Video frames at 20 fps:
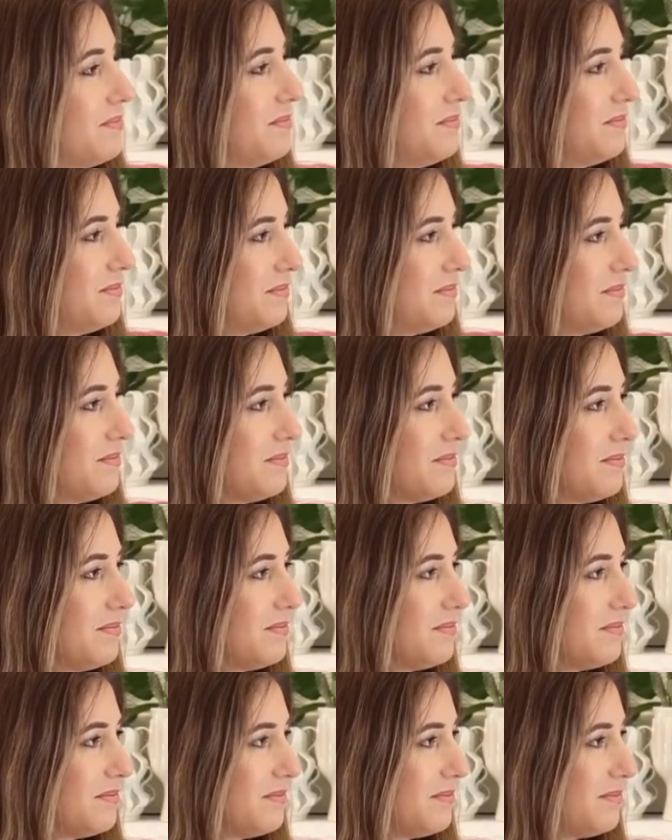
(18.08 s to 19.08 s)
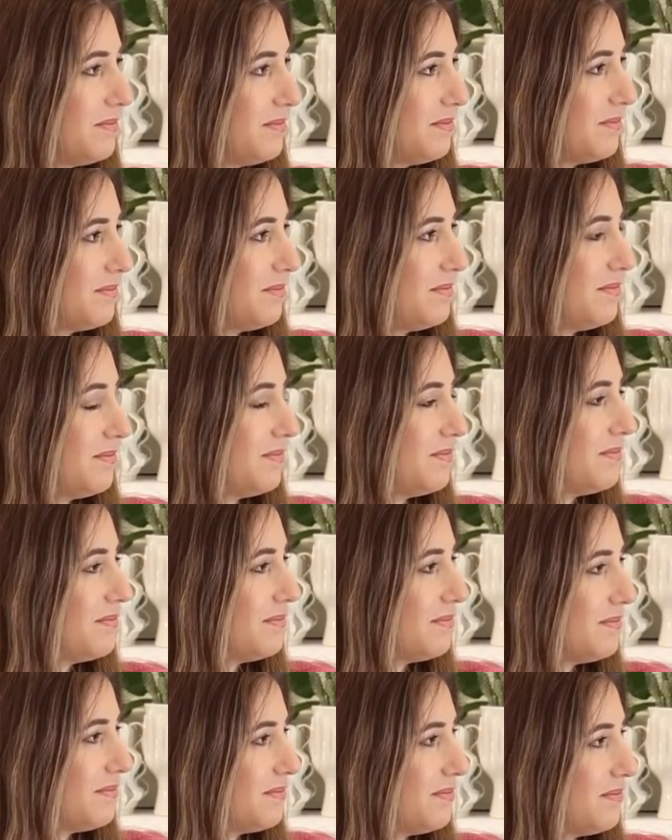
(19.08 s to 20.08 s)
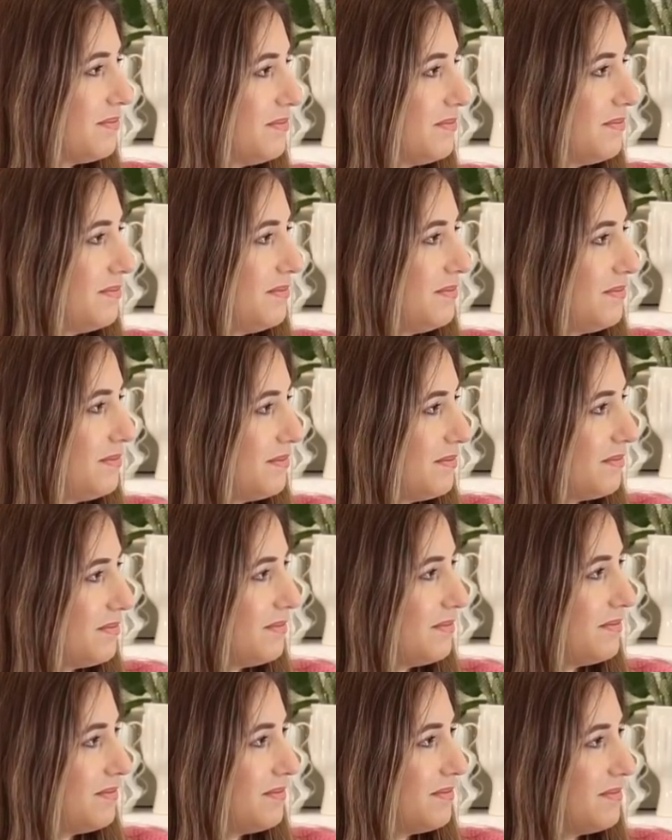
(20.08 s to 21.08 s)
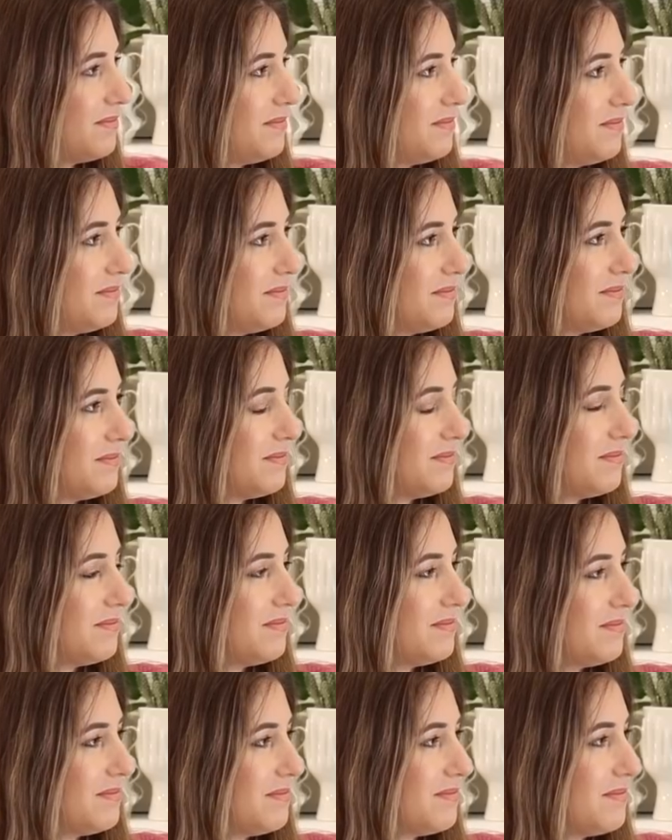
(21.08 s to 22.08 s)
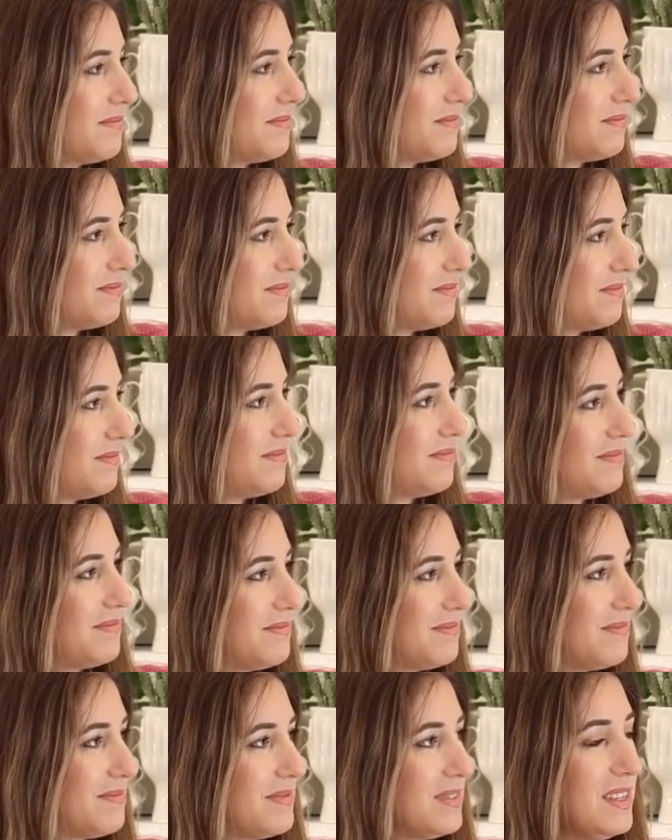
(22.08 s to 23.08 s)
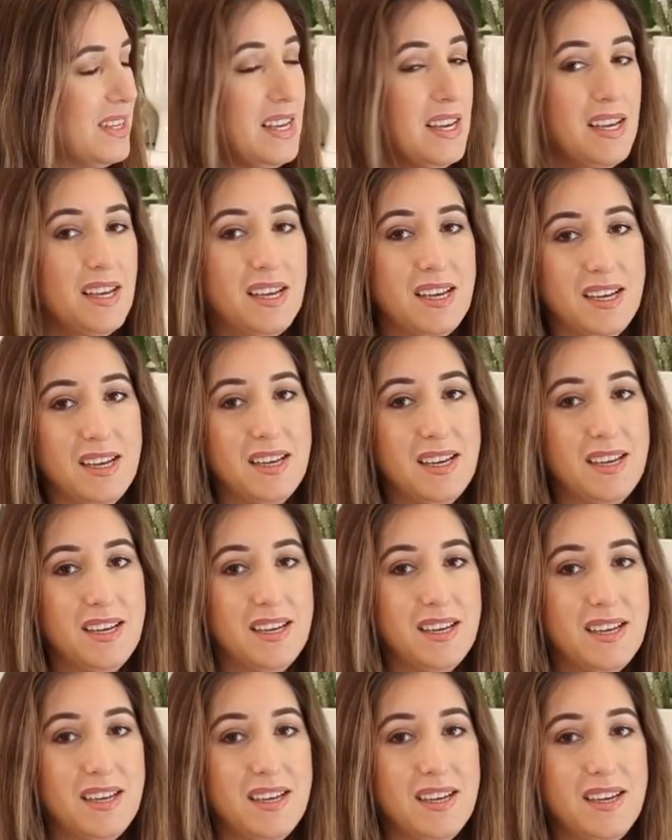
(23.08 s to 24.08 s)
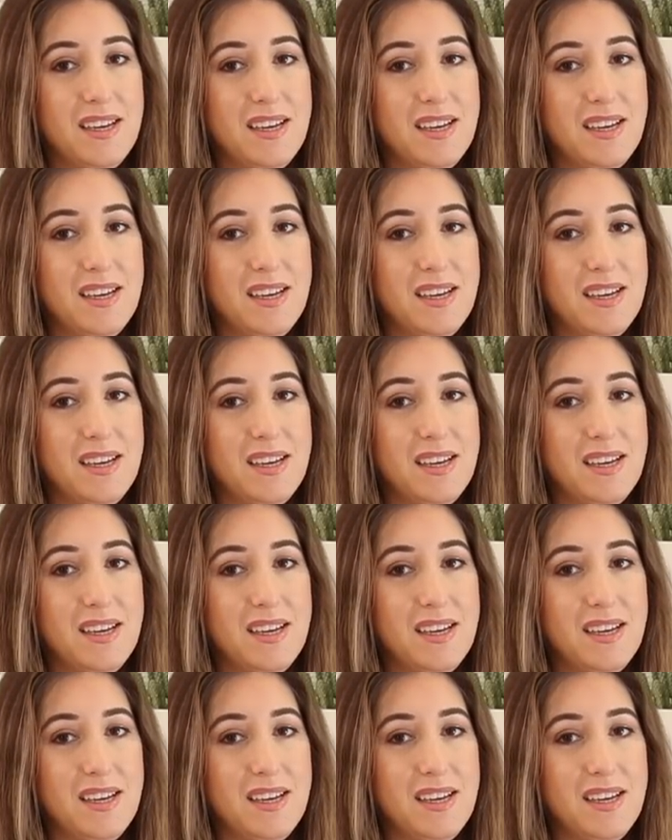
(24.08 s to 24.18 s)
(silent)